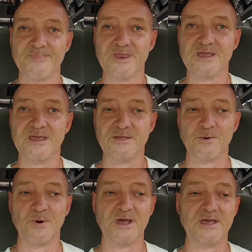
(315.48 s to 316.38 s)
either
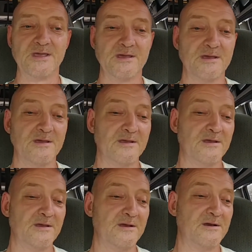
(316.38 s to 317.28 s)
way,
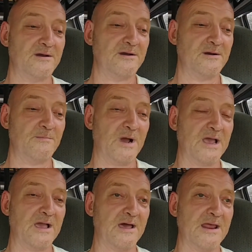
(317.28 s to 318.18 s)
I
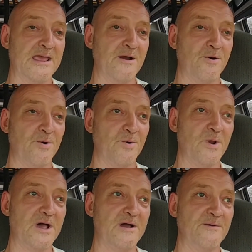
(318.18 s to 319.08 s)
got a whole
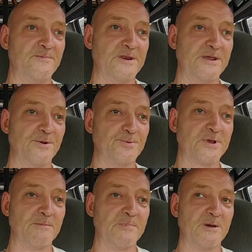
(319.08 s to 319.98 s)
lot of videos
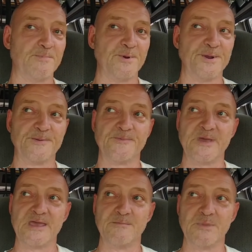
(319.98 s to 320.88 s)
coming up on this
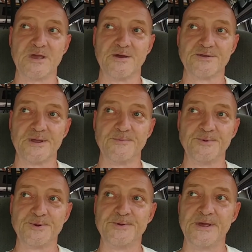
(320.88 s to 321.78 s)
van because I'm
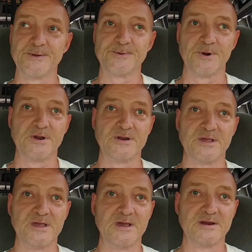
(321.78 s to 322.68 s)
just now starting to
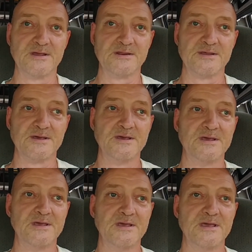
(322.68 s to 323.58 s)
gut it,
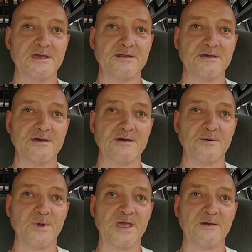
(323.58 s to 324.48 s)
and
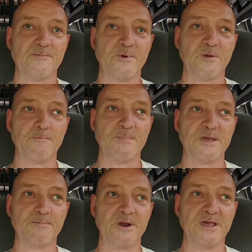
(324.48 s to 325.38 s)
we have
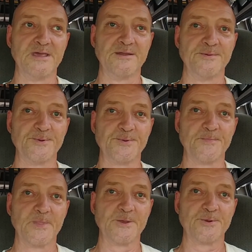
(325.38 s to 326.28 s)
big plans.
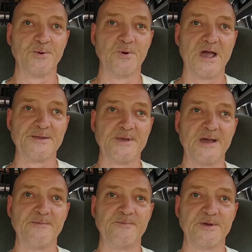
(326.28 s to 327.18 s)
So as
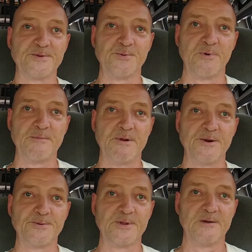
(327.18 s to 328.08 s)
I fix and repair
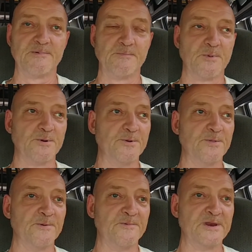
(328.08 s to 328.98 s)
stuff, I'm going to do
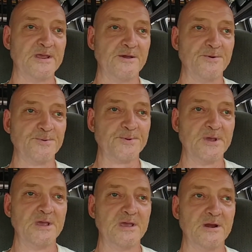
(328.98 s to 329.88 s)
the videos
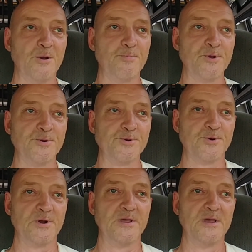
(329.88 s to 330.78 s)
and hope you
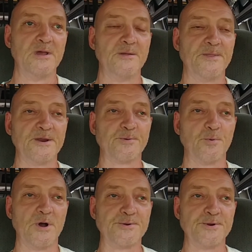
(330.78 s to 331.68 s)
enjoy. Thanks for
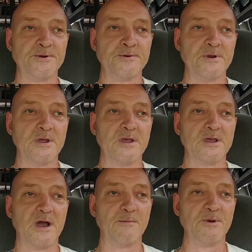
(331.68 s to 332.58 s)
watching.
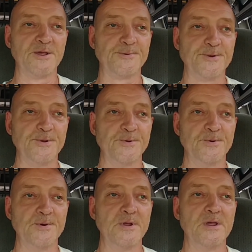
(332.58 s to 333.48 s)
God bless you.
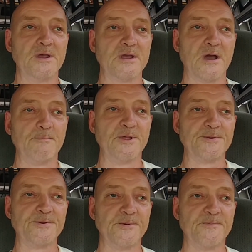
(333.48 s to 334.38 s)
God
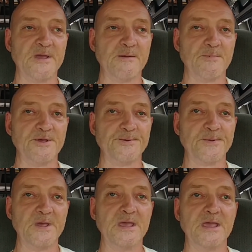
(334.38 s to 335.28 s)
bless your families.
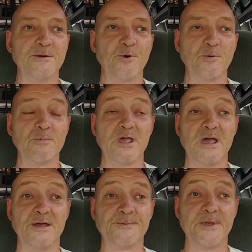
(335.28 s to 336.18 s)
And normally
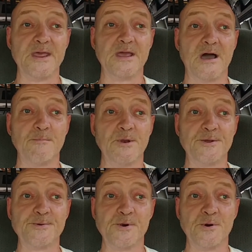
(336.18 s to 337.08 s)
I say God
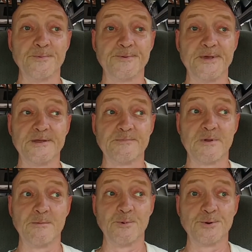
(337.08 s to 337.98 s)
bless your homesteads, but
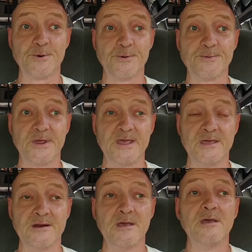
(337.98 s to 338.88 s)
I'm going to start
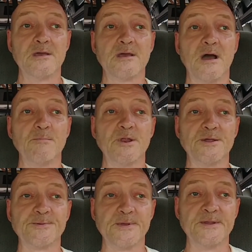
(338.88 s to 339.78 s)
saying God
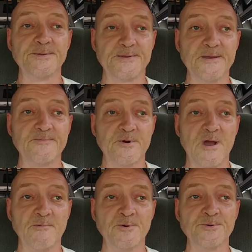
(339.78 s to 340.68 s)
bless and safe
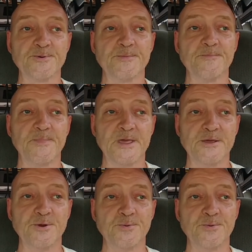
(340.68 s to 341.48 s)
travels. Thank you.